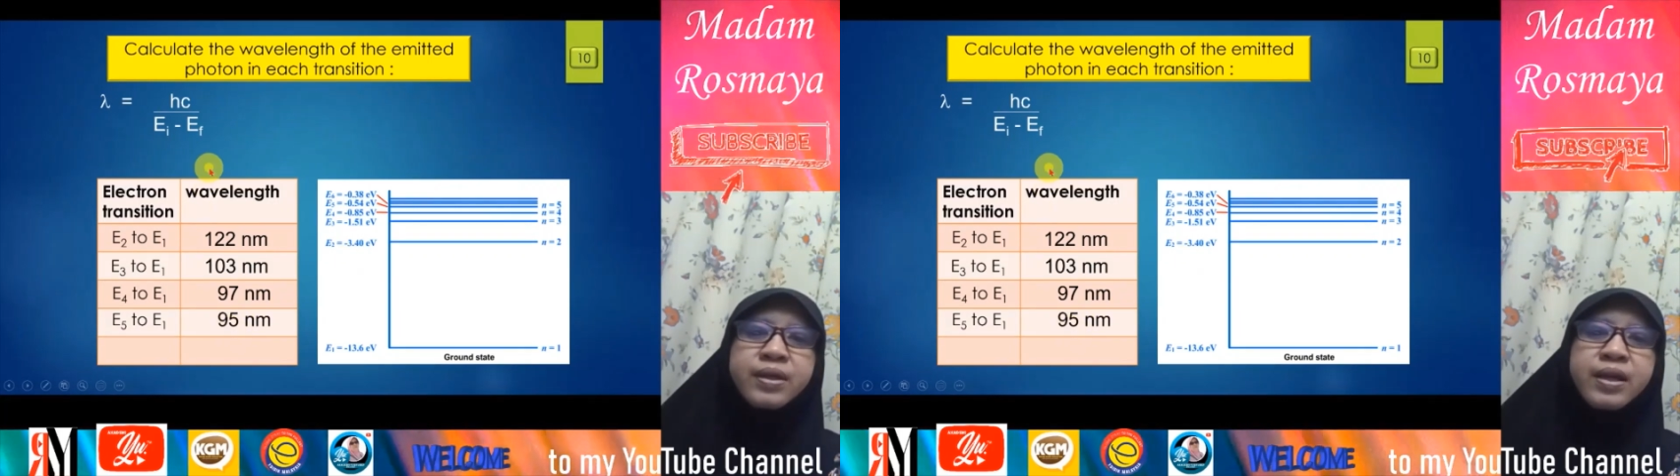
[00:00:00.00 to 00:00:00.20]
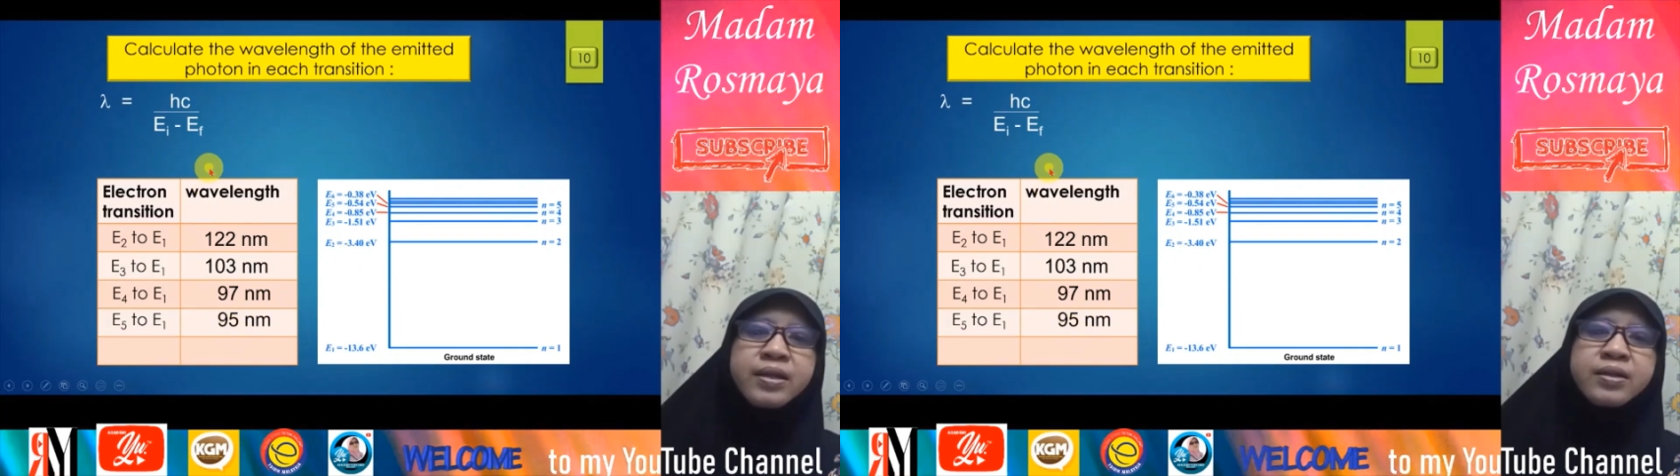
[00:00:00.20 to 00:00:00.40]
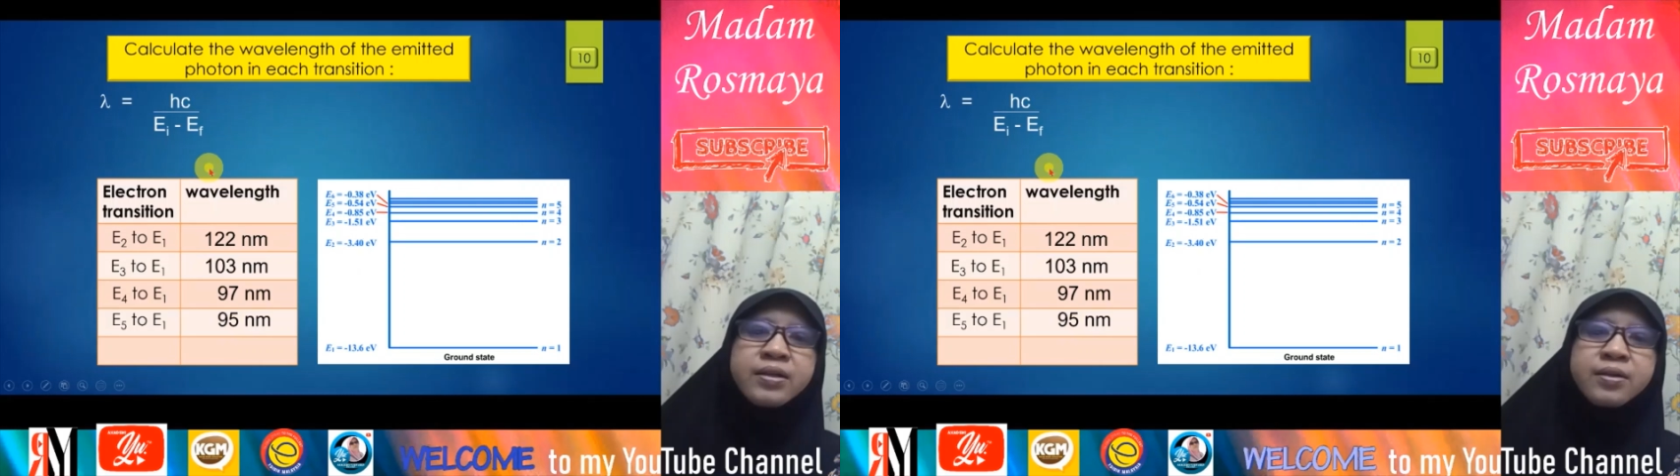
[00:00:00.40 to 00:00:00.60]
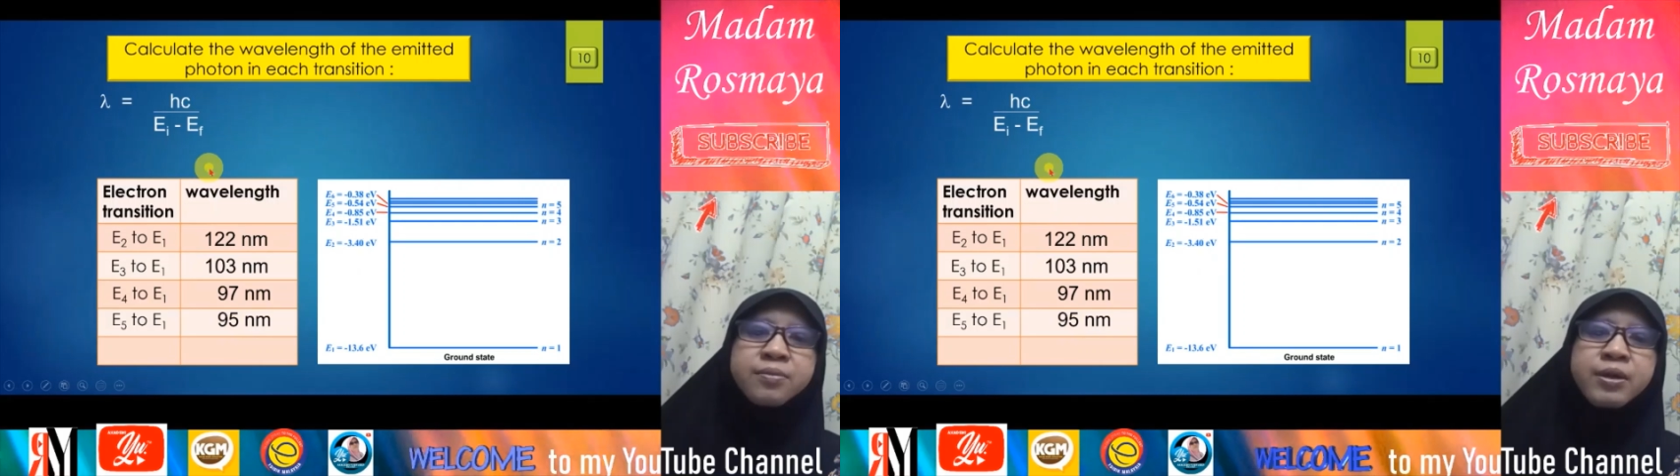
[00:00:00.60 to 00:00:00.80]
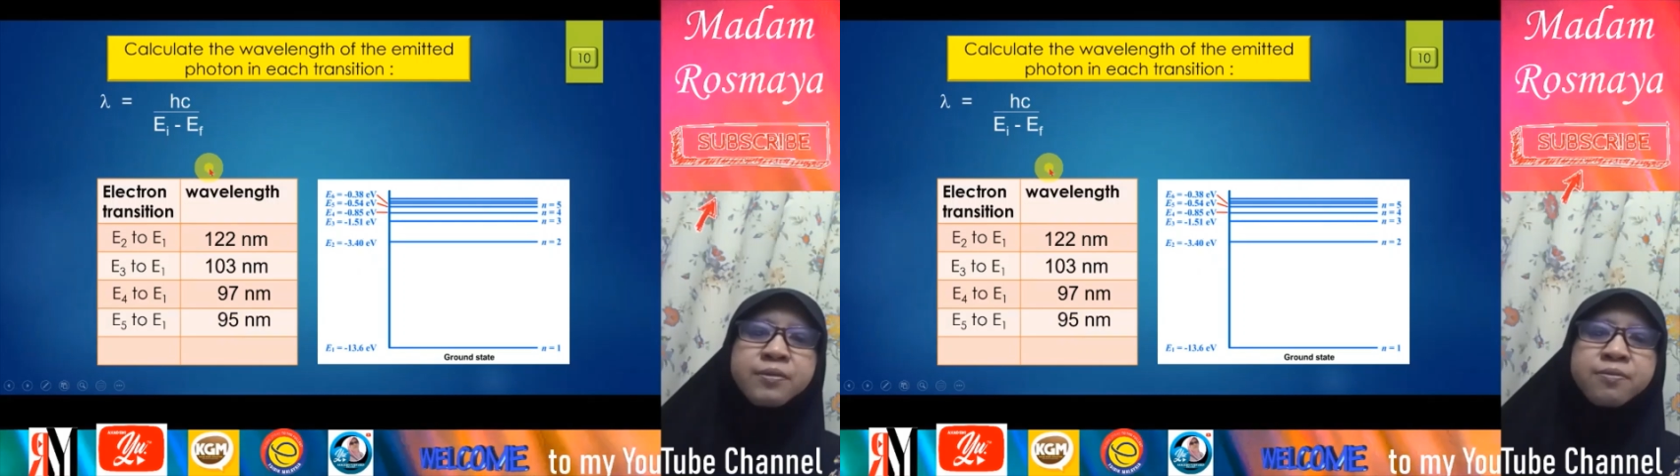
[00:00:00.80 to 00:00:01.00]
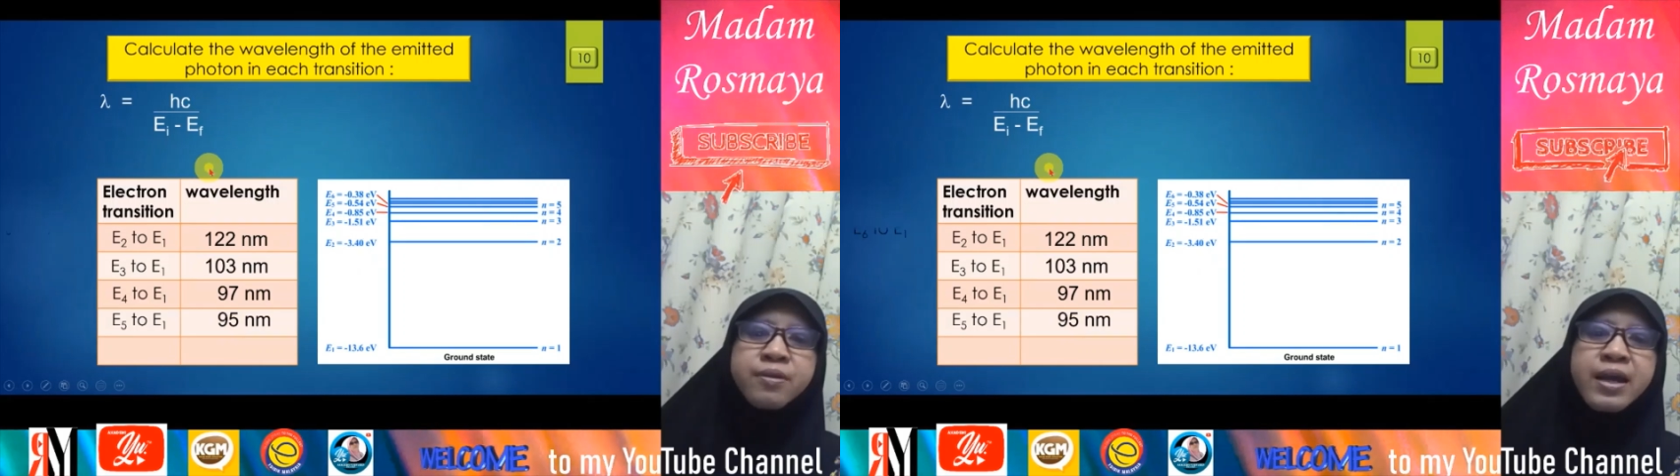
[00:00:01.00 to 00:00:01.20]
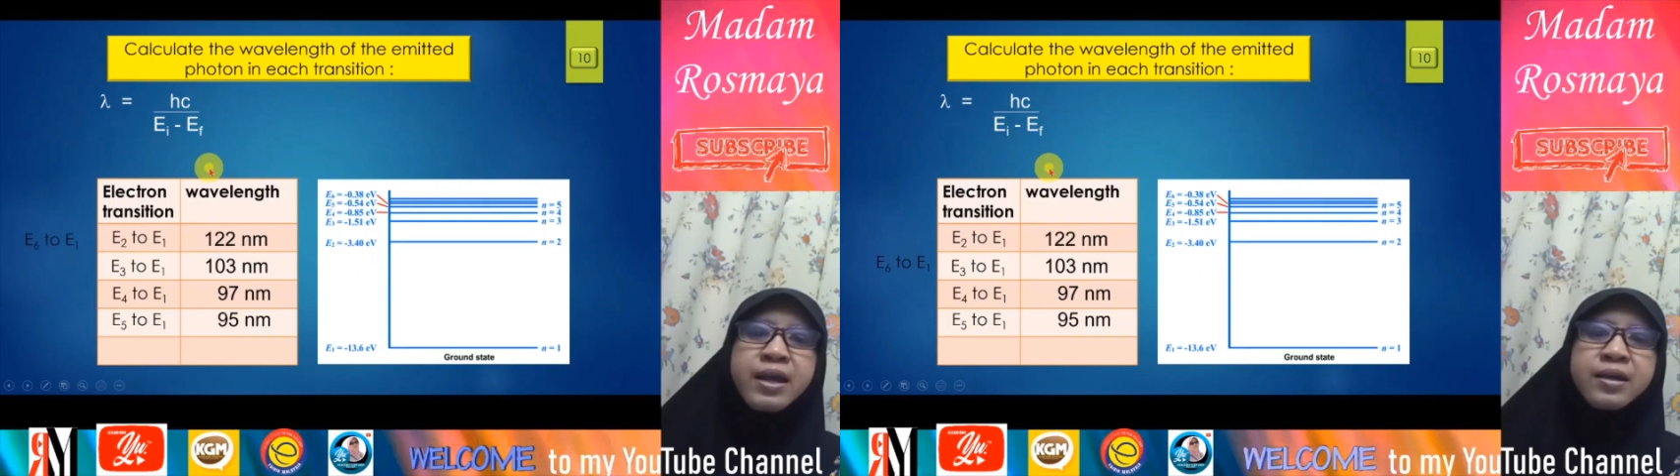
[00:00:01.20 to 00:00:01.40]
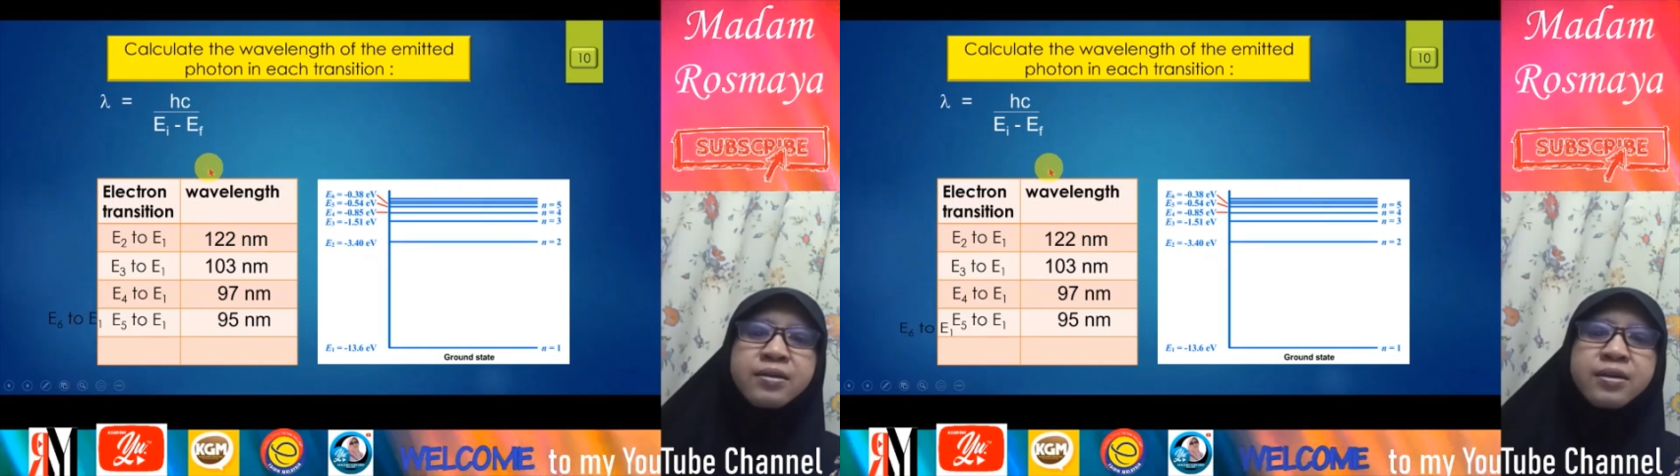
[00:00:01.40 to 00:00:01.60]
And the
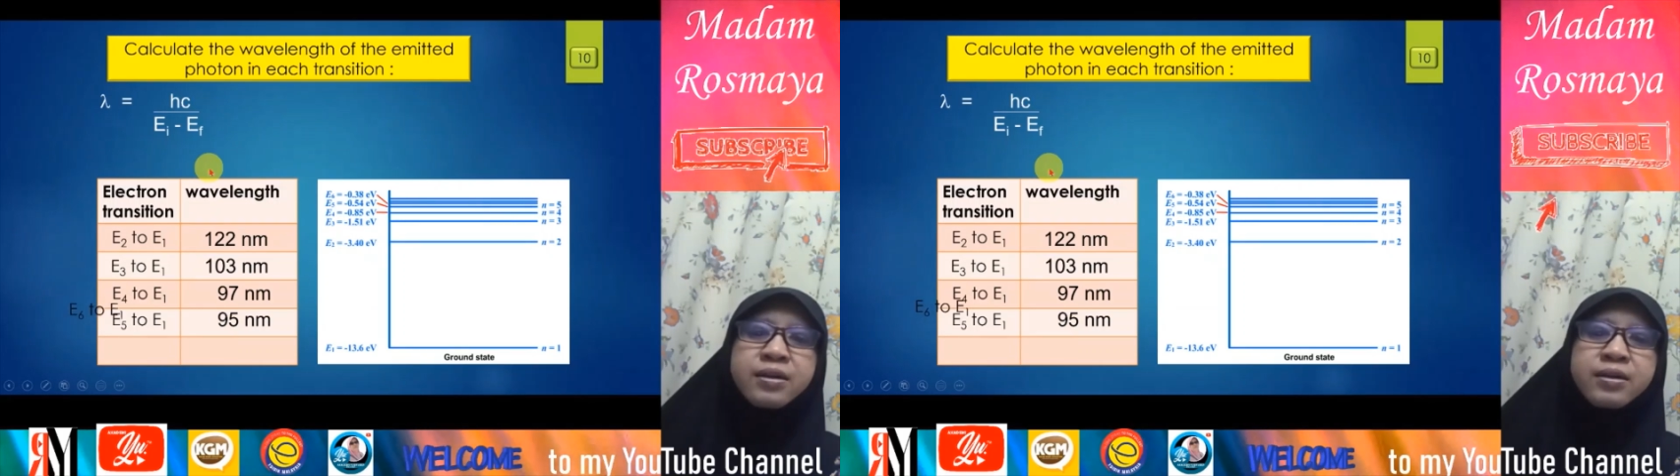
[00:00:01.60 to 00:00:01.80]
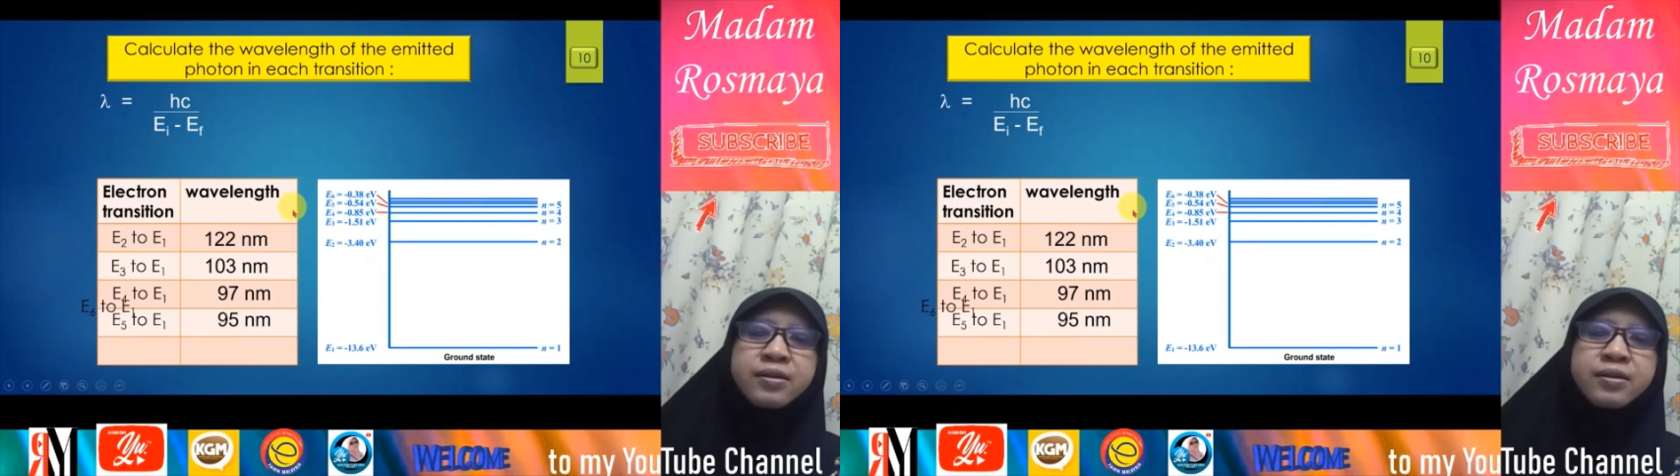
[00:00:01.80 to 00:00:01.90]
wavelength,